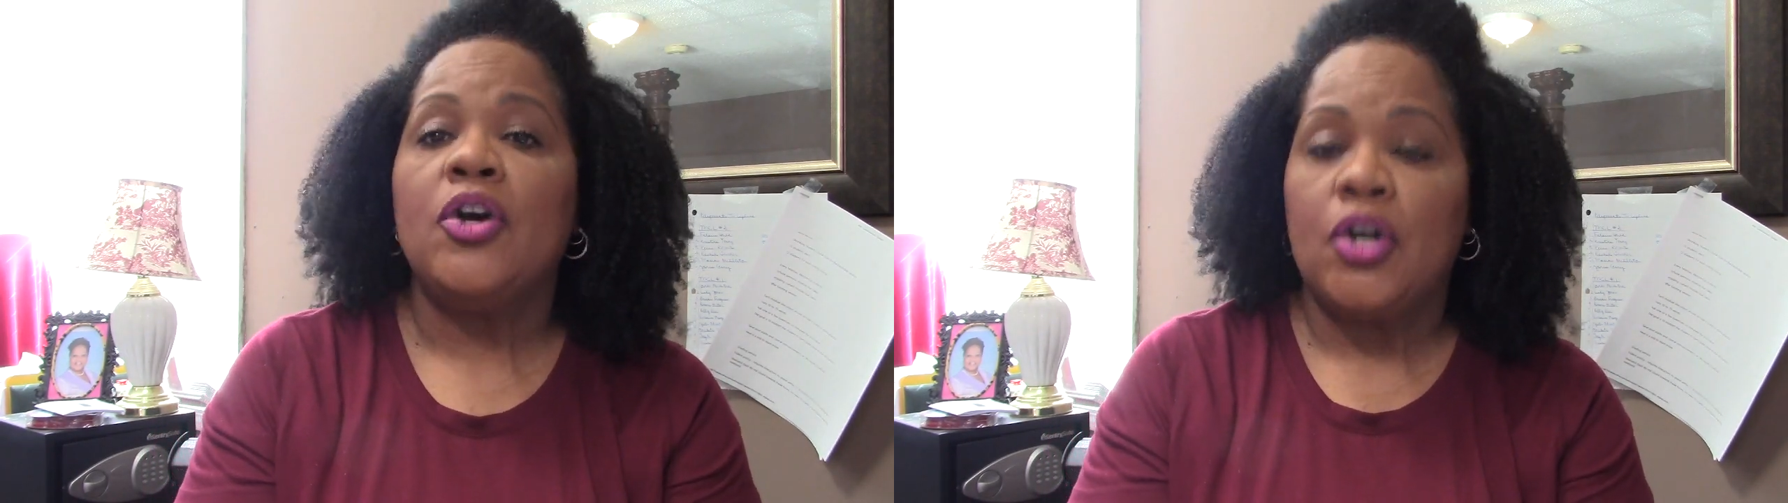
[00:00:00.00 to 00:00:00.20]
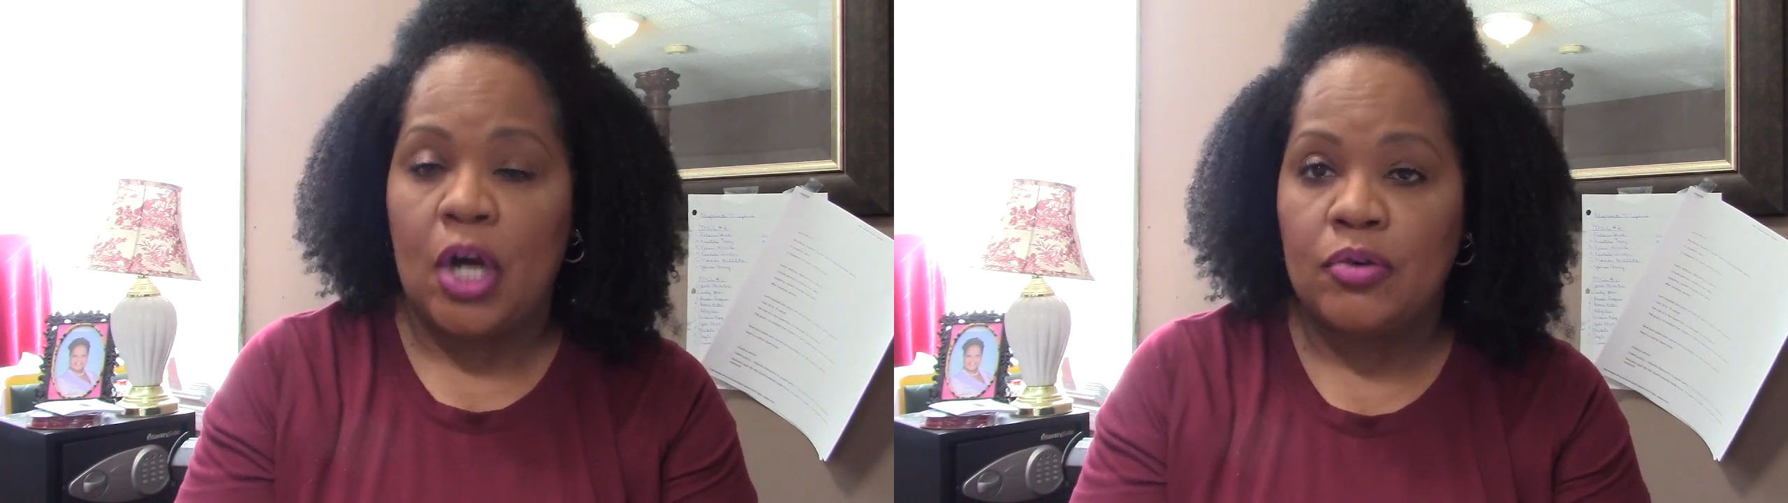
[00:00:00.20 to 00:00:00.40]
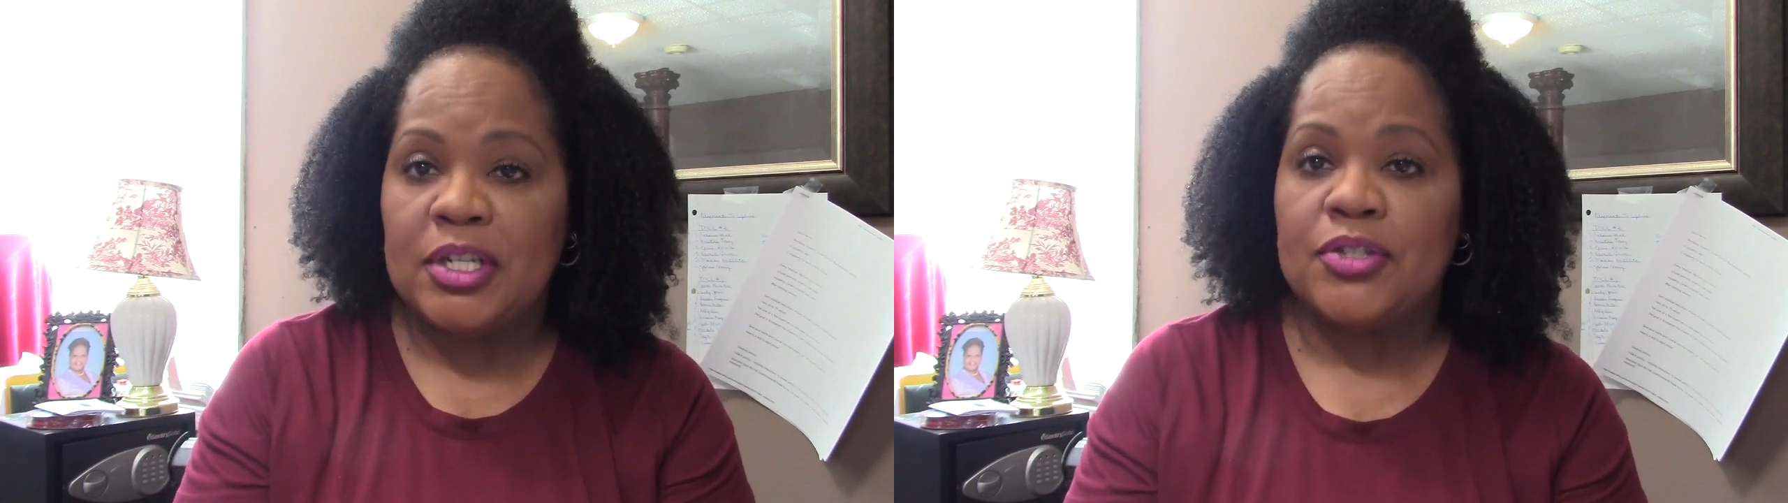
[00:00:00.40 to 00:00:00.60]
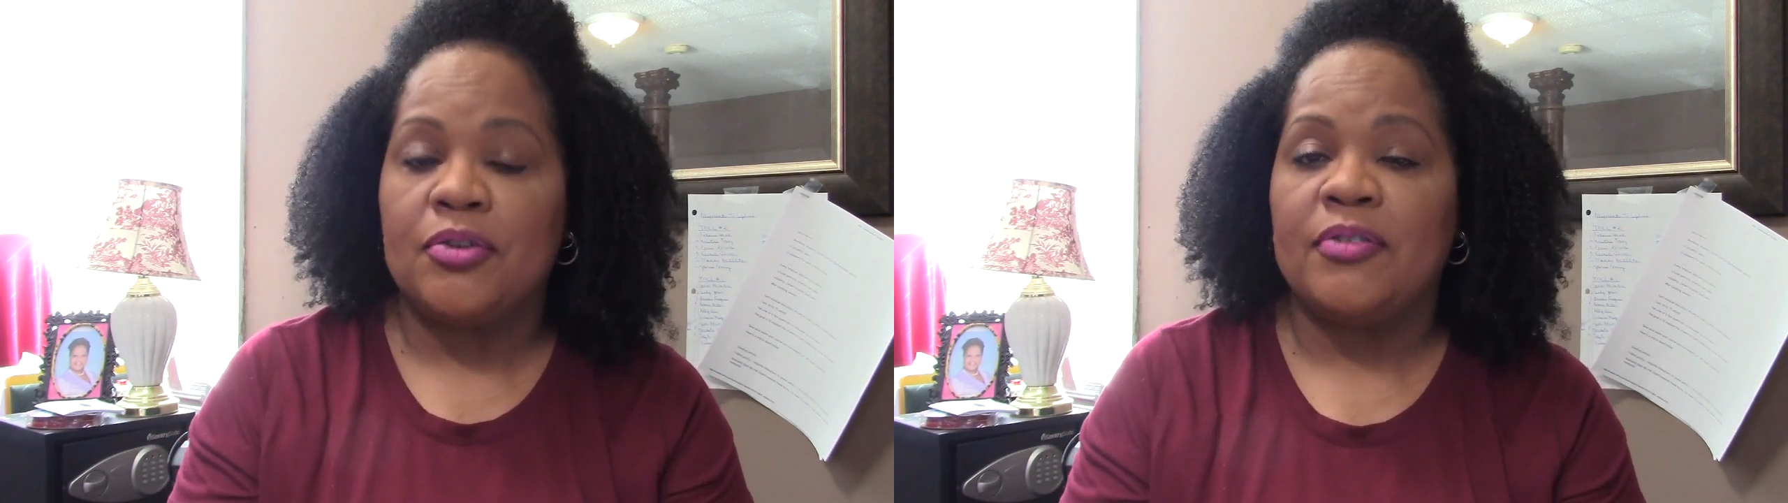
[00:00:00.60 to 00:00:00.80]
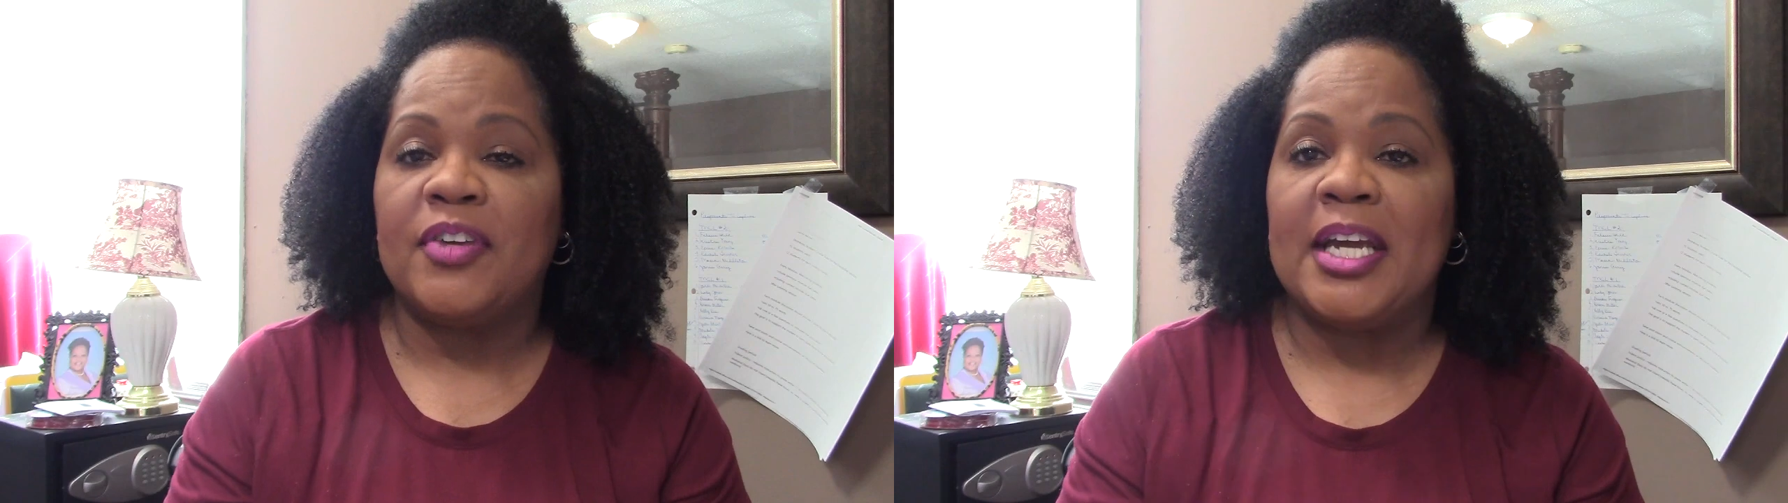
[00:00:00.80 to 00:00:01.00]
coding
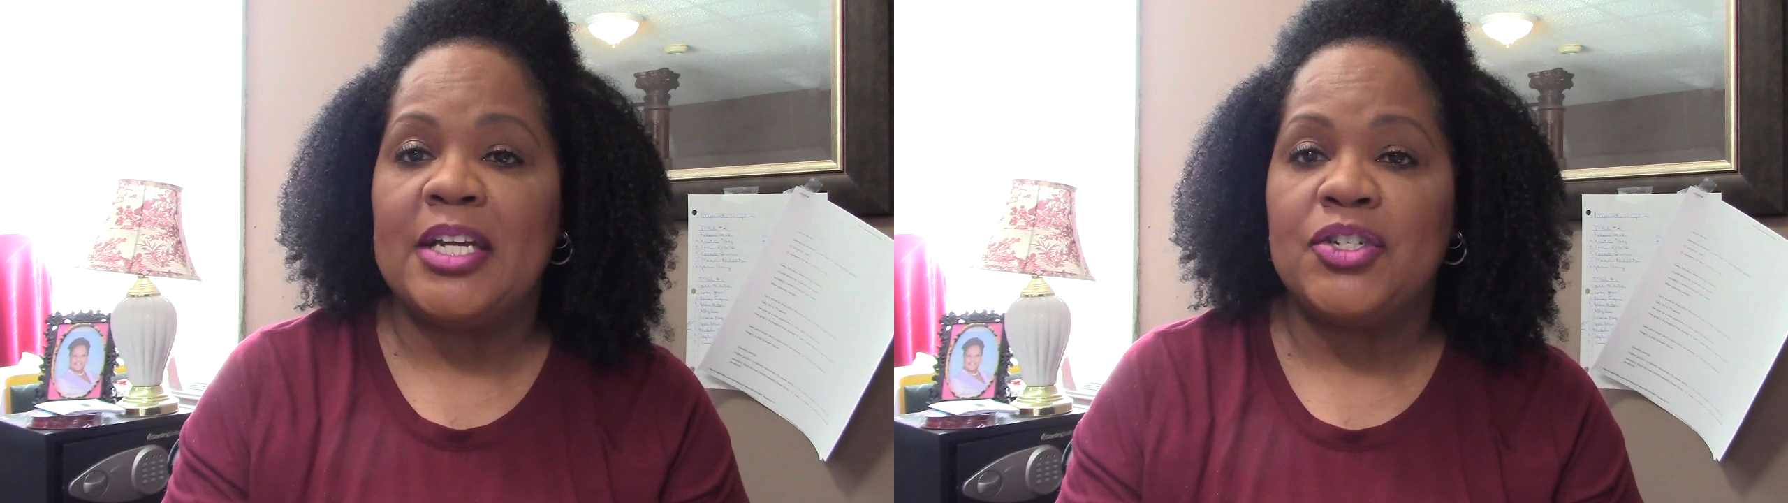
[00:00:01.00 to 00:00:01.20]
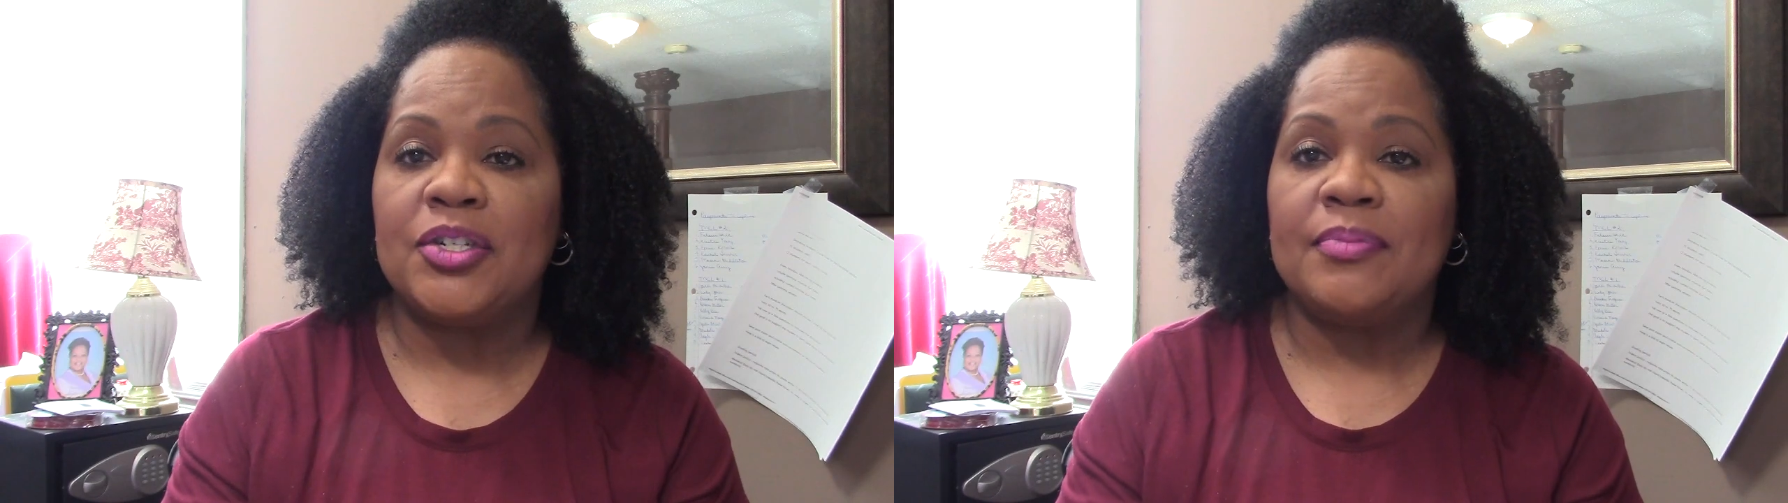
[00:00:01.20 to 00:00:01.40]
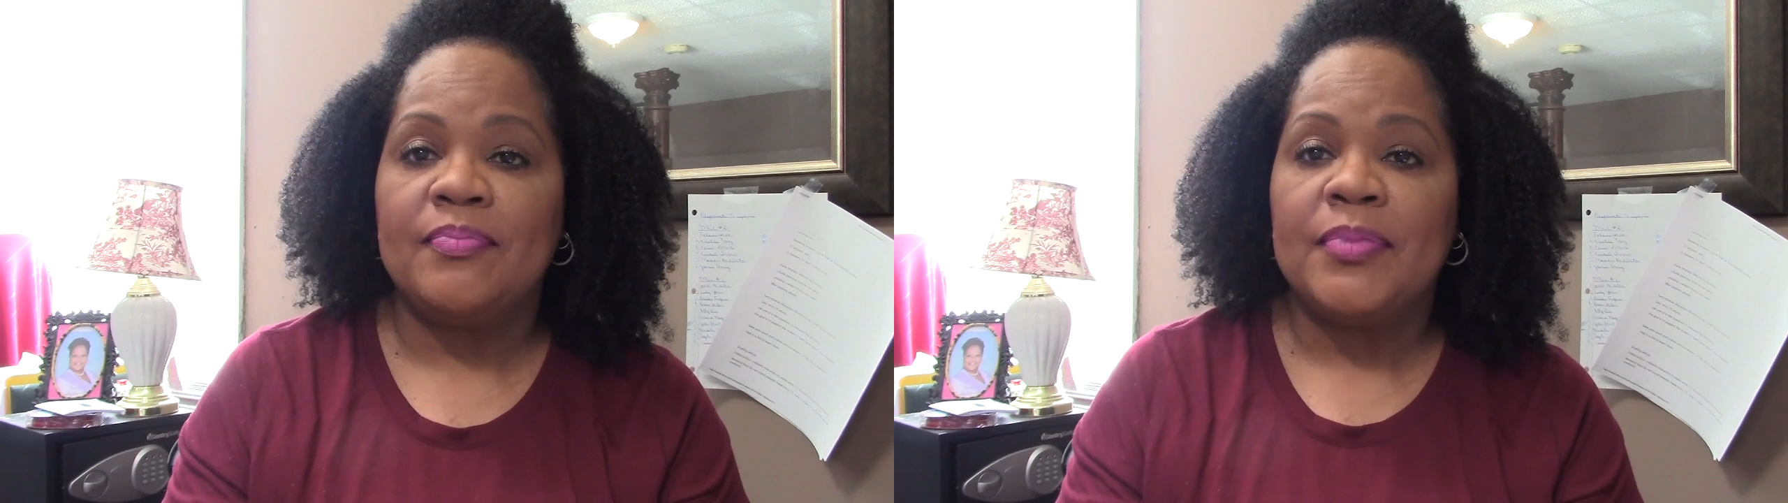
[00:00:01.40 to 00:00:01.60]
certification.